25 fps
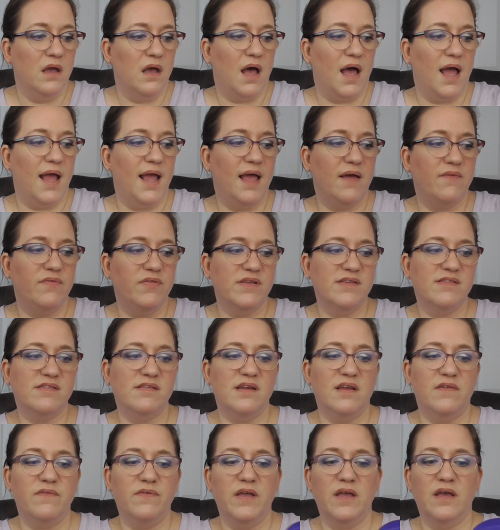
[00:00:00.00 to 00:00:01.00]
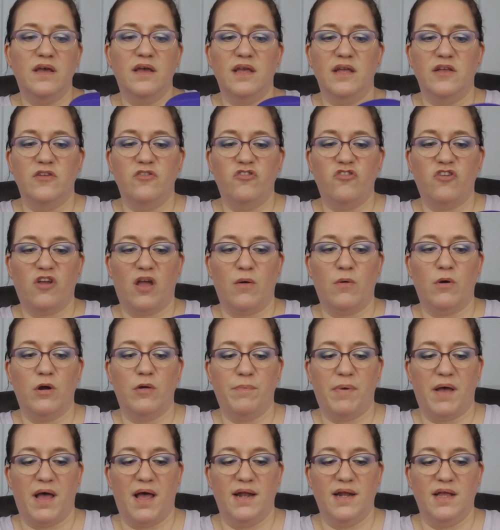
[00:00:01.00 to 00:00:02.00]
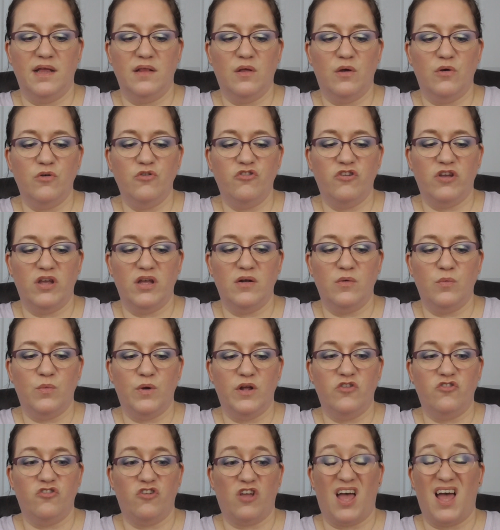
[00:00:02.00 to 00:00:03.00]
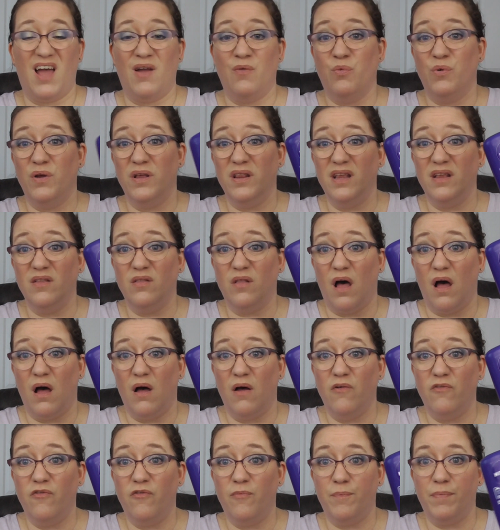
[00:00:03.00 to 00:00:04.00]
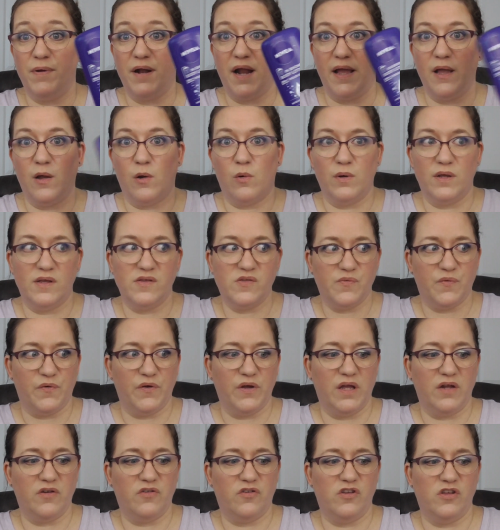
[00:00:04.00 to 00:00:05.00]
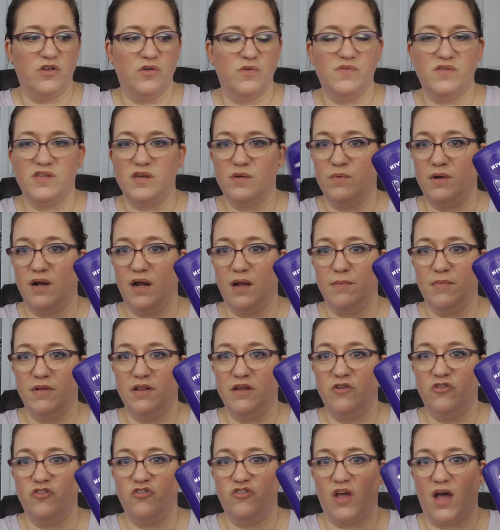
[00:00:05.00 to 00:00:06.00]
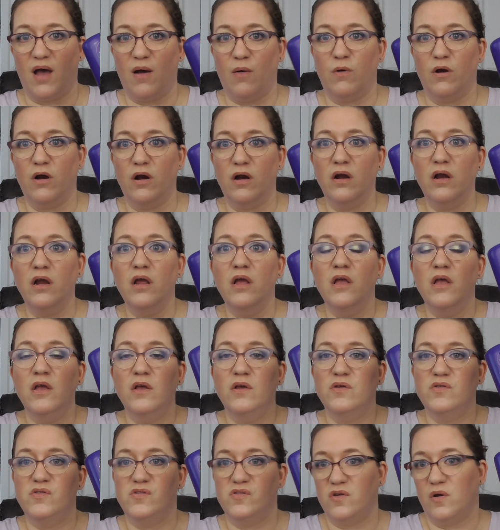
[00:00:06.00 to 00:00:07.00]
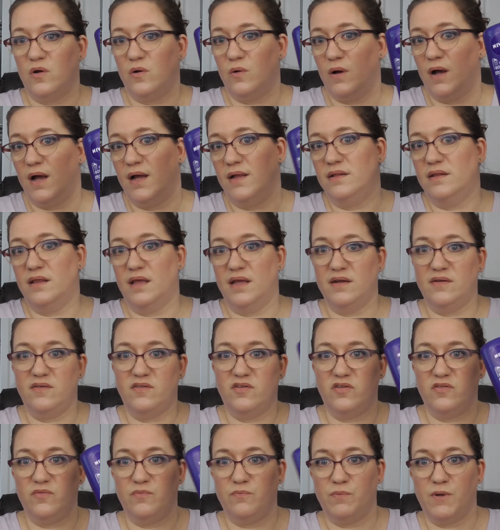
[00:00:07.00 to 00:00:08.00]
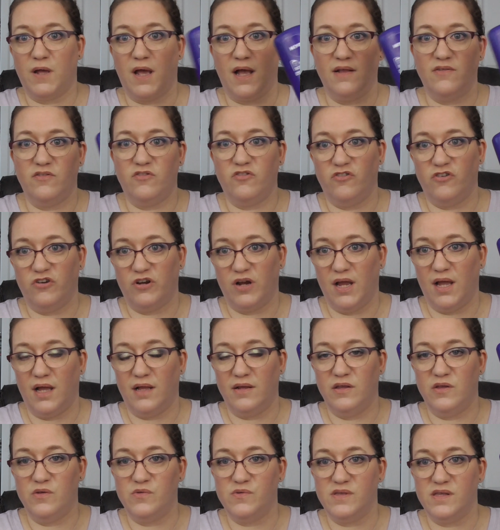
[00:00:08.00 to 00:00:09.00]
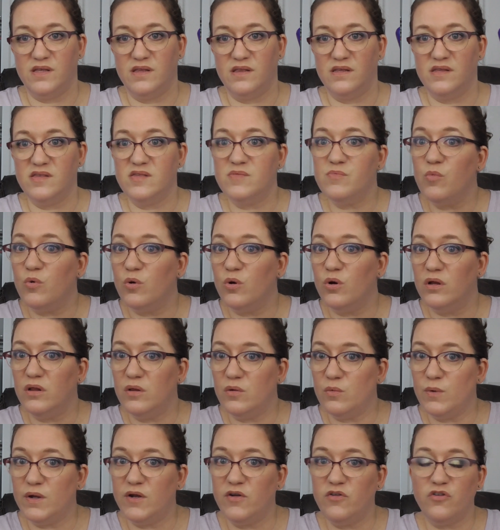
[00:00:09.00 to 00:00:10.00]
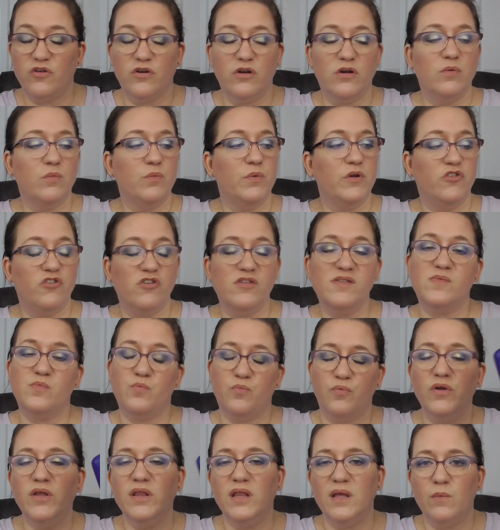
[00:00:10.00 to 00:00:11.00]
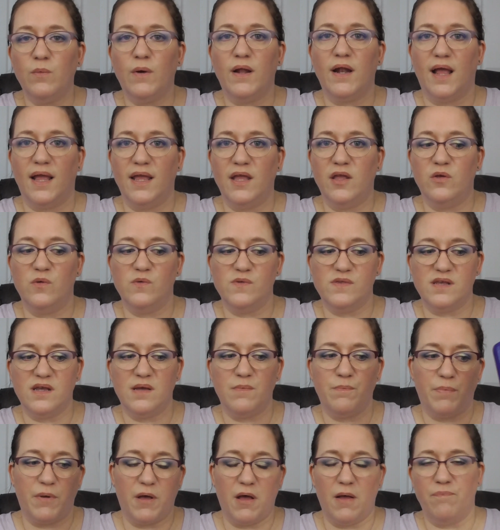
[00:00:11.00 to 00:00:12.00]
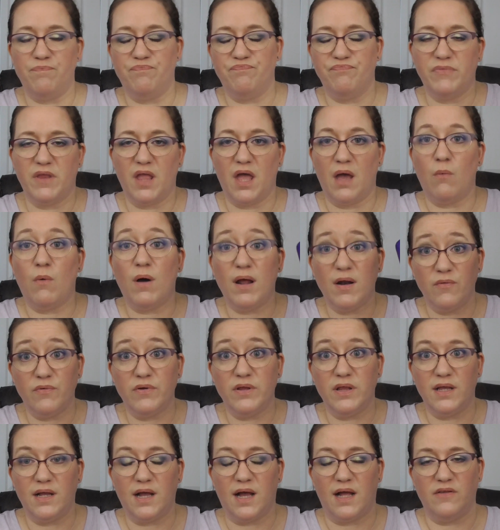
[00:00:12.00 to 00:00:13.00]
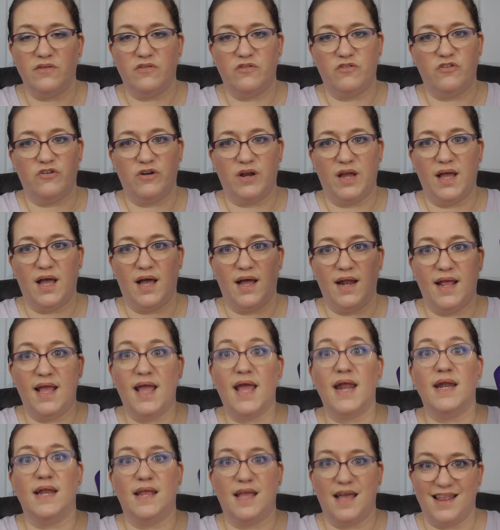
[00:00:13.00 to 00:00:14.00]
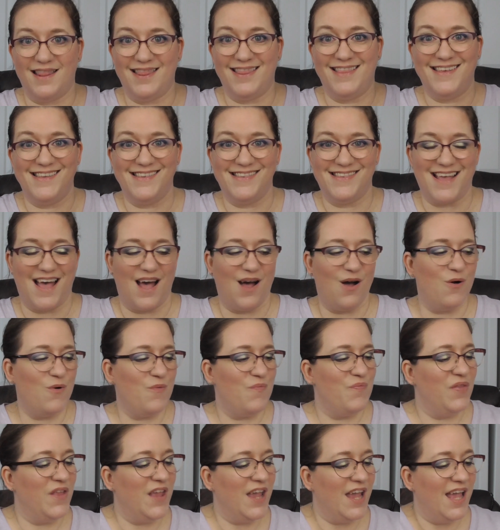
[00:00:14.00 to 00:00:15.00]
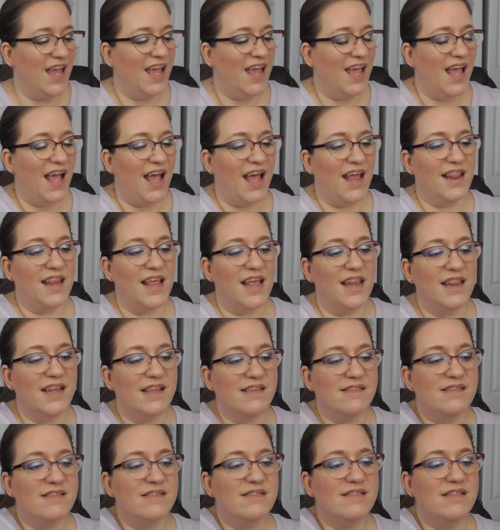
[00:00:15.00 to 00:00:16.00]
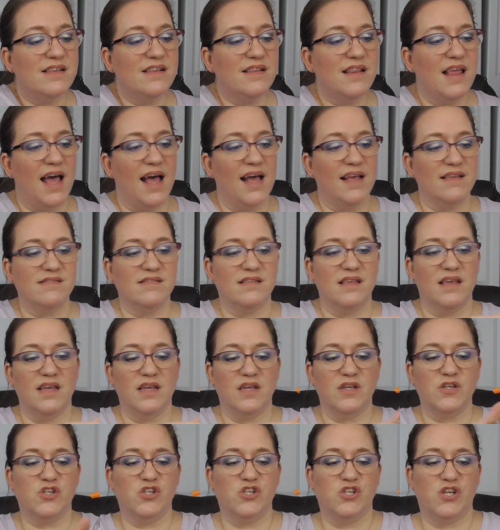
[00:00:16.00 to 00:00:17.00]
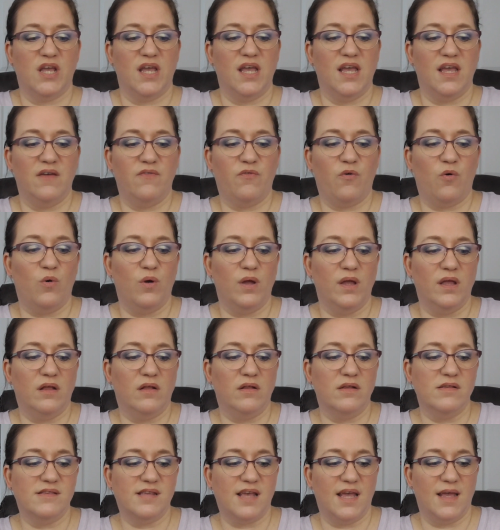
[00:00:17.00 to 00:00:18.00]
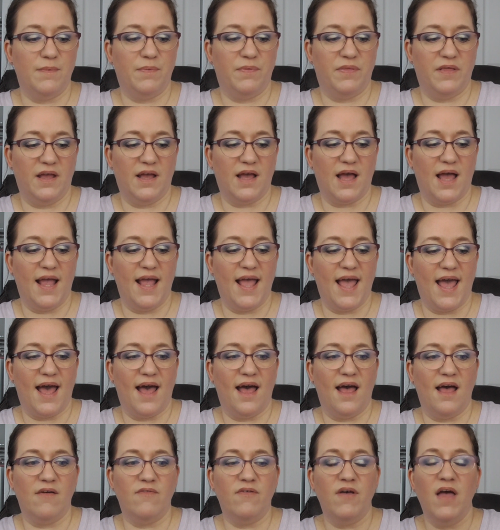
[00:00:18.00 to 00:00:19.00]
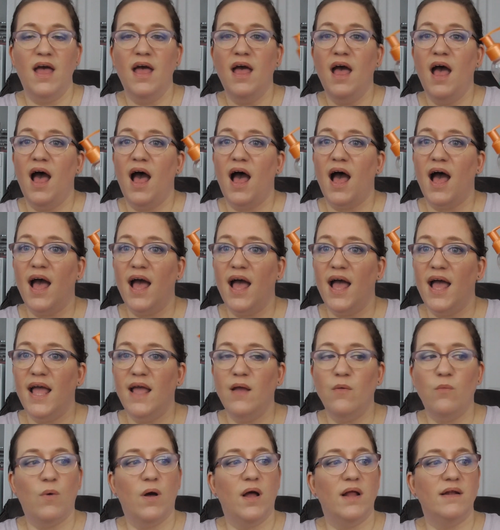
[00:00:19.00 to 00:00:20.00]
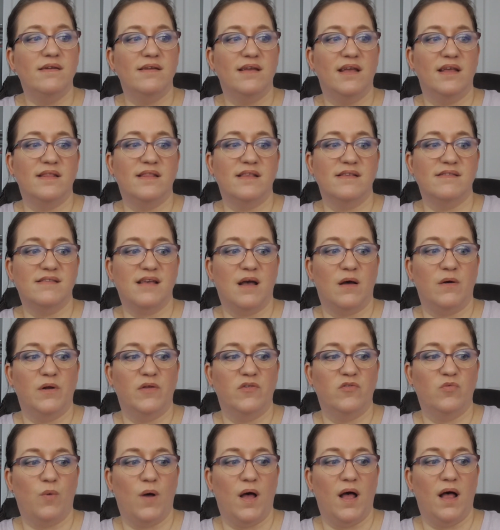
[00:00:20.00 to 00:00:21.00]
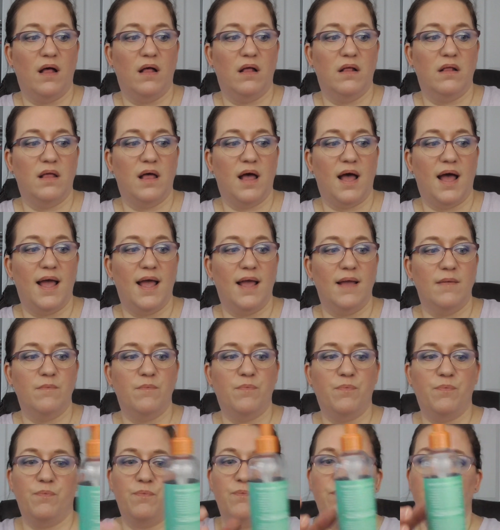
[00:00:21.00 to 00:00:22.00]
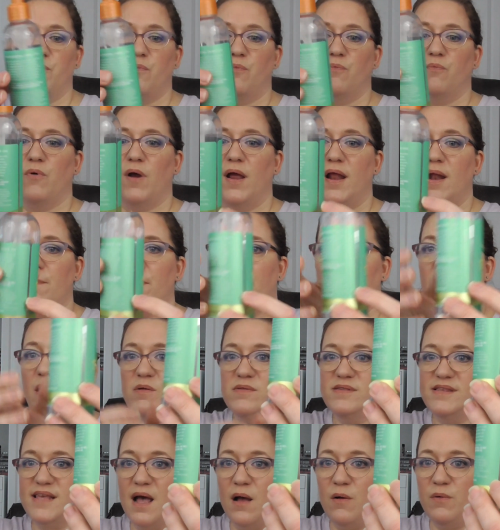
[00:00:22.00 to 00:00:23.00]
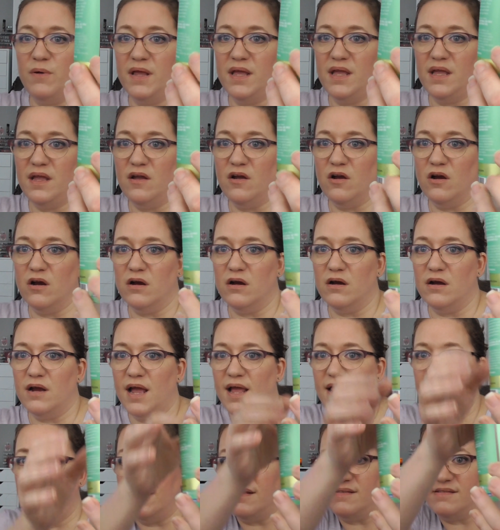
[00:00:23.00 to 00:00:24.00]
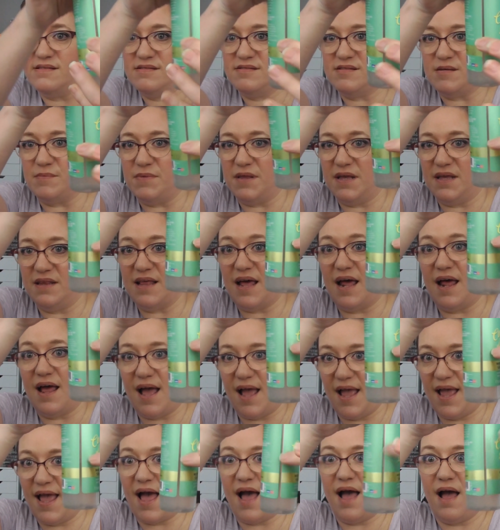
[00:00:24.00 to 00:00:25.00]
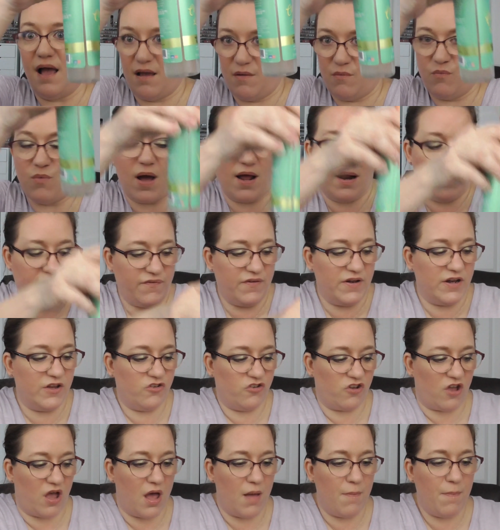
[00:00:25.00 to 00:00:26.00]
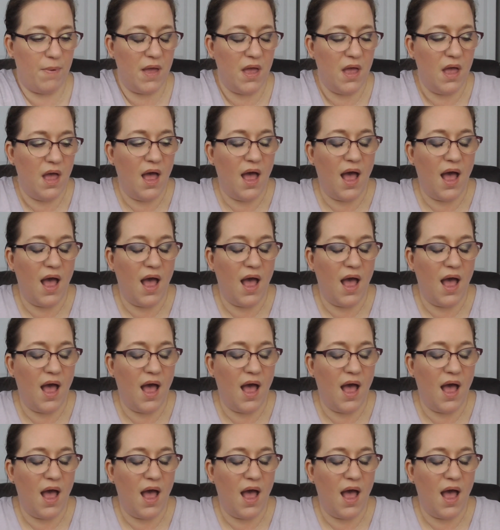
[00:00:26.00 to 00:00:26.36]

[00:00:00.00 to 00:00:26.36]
I have this Nivea In Shower Body Lotion, which I really love, but I always forget to use it when I'm in the shower. So I'd like to concentrate on using this more in the winter, which is really when I use it, but I want to really concentrate on it and get this out. And then this is the last like shave oil type thing I have. I want to get this out as well. I'm right about down here, and this is something that I want to finish up.